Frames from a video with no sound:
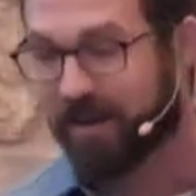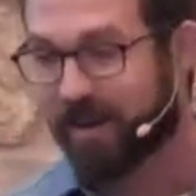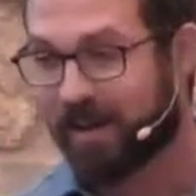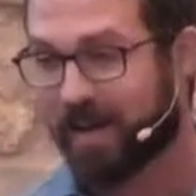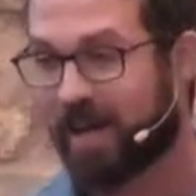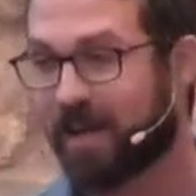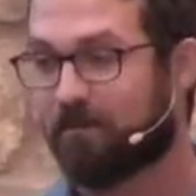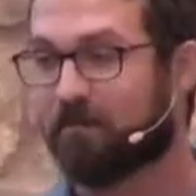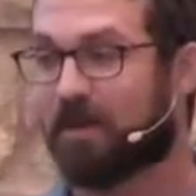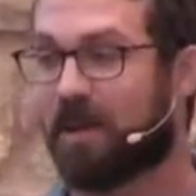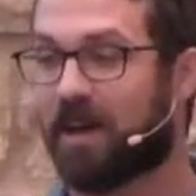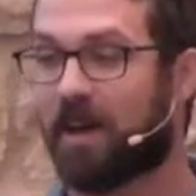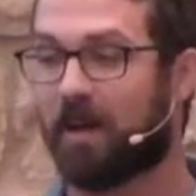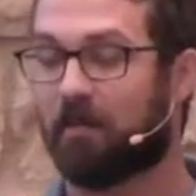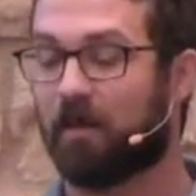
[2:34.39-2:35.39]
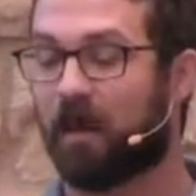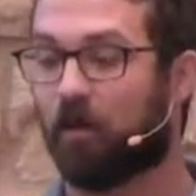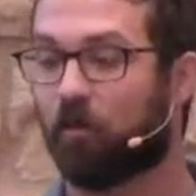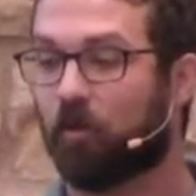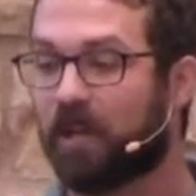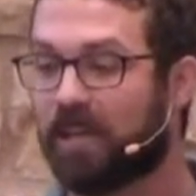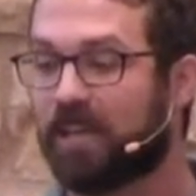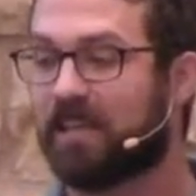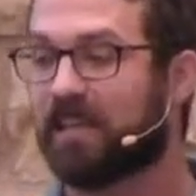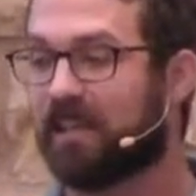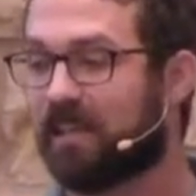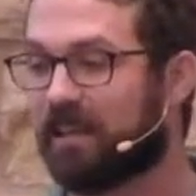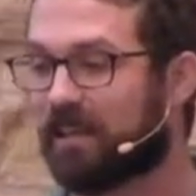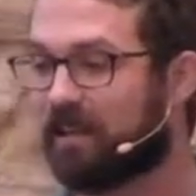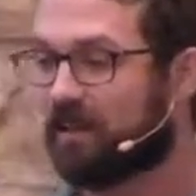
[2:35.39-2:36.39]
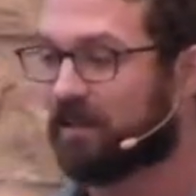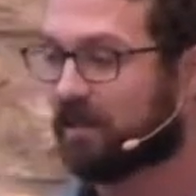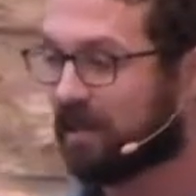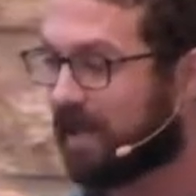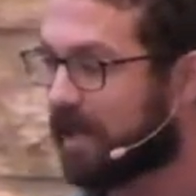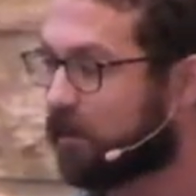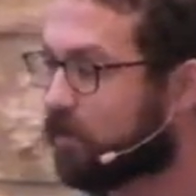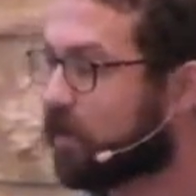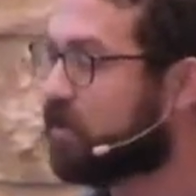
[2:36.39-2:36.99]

I am, um, a week in language